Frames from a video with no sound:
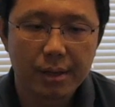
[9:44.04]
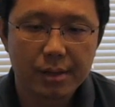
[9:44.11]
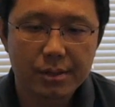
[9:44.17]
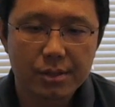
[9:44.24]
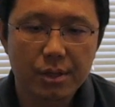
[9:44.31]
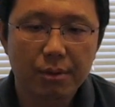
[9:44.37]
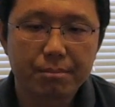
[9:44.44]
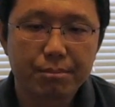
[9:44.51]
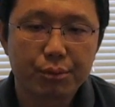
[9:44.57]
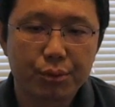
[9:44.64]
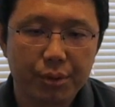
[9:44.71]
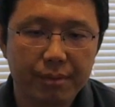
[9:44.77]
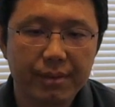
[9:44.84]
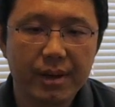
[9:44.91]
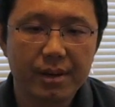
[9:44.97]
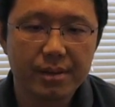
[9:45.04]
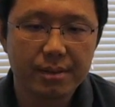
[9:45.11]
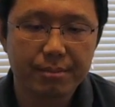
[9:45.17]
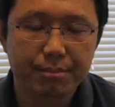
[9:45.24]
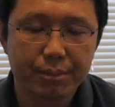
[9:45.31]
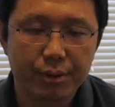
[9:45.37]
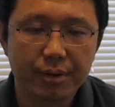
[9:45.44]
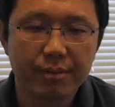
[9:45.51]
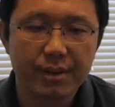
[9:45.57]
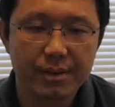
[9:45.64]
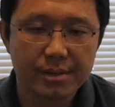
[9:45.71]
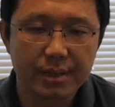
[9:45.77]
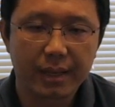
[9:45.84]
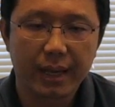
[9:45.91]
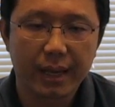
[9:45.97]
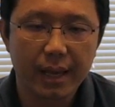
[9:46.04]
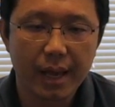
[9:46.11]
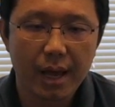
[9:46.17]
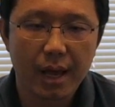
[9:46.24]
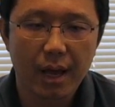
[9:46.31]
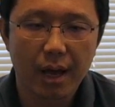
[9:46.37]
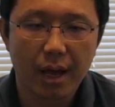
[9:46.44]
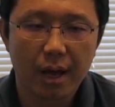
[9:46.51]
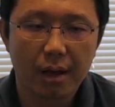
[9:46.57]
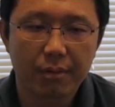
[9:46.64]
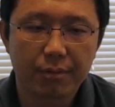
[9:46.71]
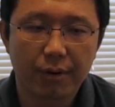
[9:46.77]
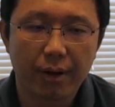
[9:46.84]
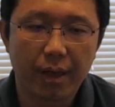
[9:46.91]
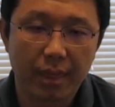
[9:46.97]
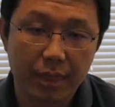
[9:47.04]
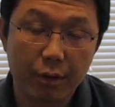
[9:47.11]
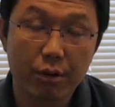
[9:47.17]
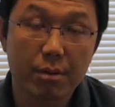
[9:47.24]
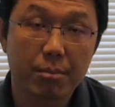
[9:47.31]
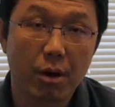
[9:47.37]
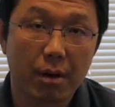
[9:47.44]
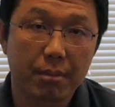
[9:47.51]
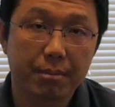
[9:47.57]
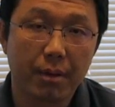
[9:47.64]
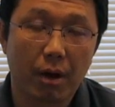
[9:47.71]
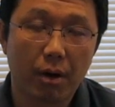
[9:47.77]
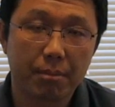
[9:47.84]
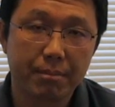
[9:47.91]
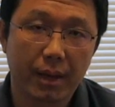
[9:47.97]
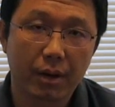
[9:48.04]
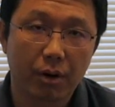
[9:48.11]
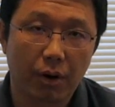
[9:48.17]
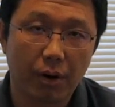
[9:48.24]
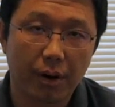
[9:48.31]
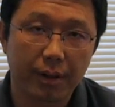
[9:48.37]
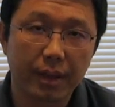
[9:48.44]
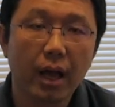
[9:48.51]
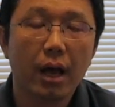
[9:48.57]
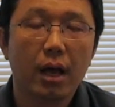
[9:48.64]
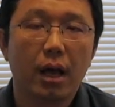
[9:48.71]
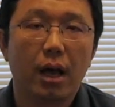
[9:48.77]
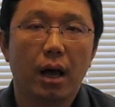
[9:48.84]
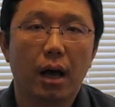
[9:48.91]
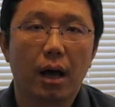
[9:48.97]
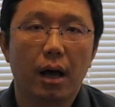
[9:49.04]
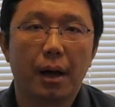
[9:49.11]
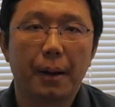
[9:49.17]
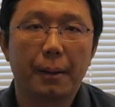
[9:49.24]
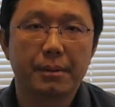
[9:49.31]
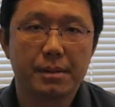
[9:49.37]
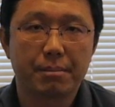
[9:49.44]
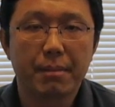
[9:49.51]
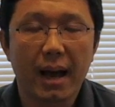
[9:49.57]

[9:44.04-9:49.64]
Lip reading: so previously for Ethereum or Bitcoin, the